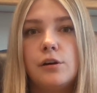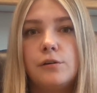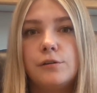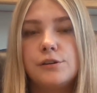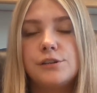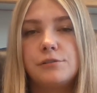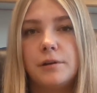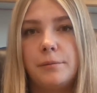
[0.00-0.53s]

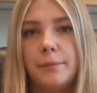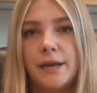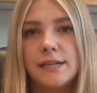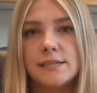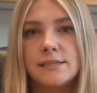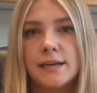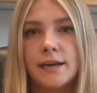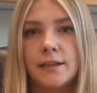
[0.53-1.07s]
or to
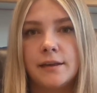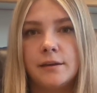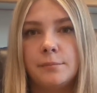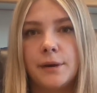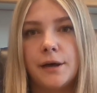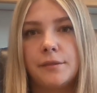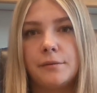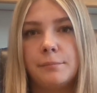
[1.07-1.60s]
remain silent
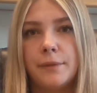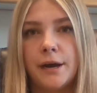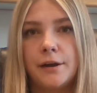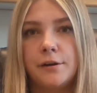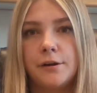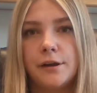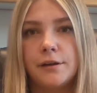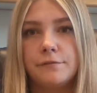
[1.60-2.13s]
about the
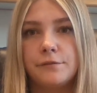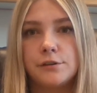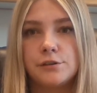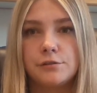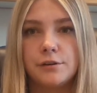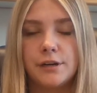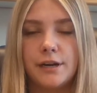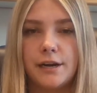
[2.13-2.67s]
minor
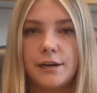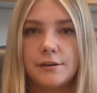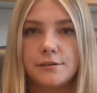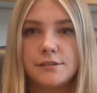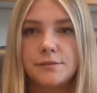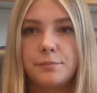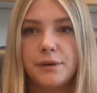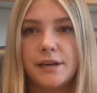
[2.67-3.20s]
inventory
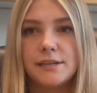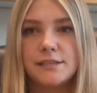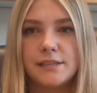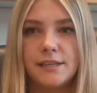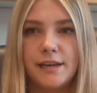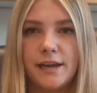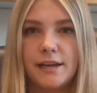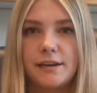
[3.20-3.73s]
errors because of
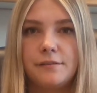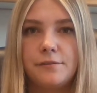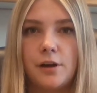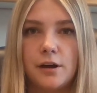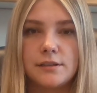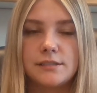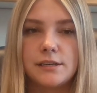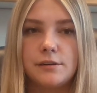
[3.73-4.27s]
the negative
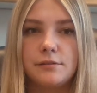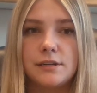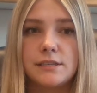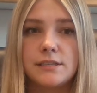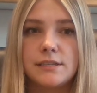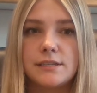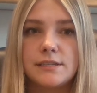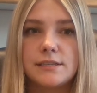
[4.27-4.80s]

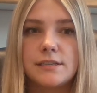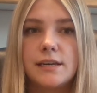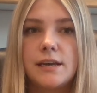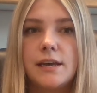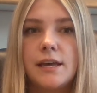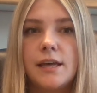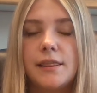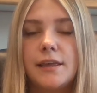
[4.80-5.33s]
consequences
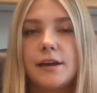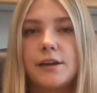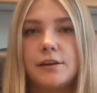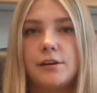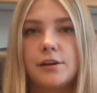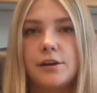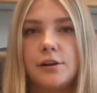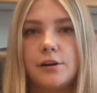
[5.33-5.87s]
that
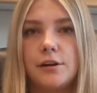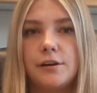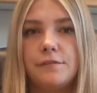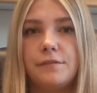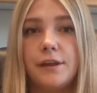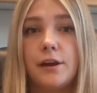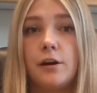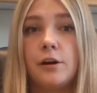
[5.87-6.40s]
could occur
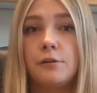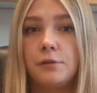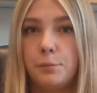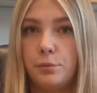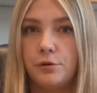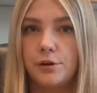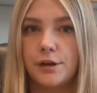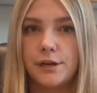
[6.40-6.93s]
if they are
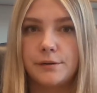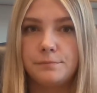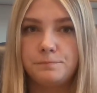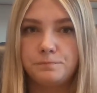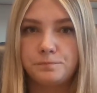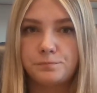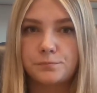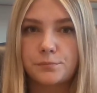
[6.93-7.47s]
reported.
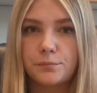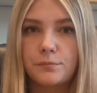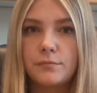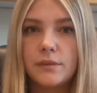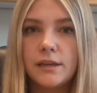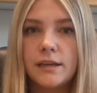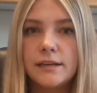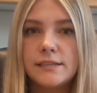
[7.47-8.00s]

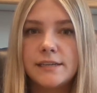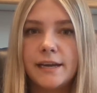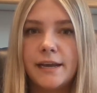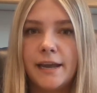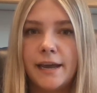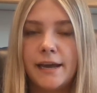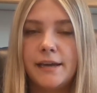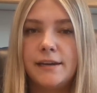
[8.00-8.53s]

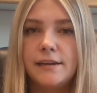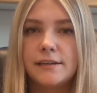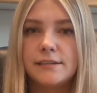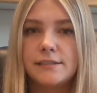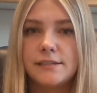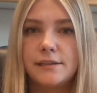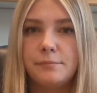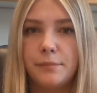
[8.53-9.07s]
Diane, a
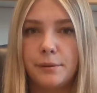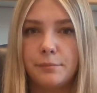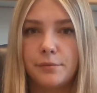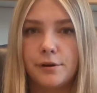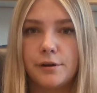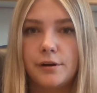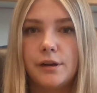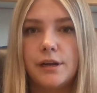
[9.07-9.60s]
team
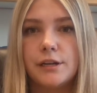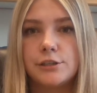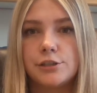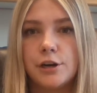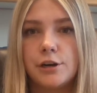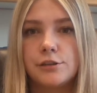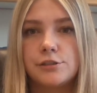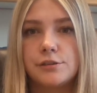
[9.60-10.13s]
member in
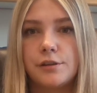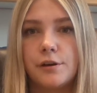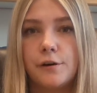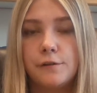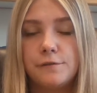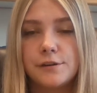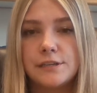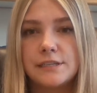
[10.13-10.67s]
charge of the
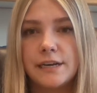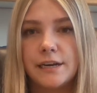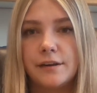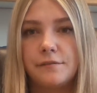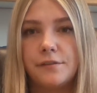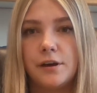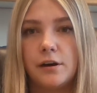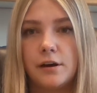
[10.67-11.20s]
oversight
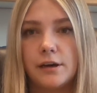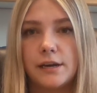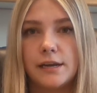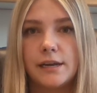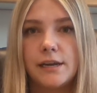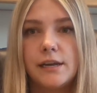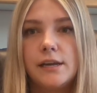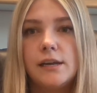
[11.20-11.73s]
of the audit,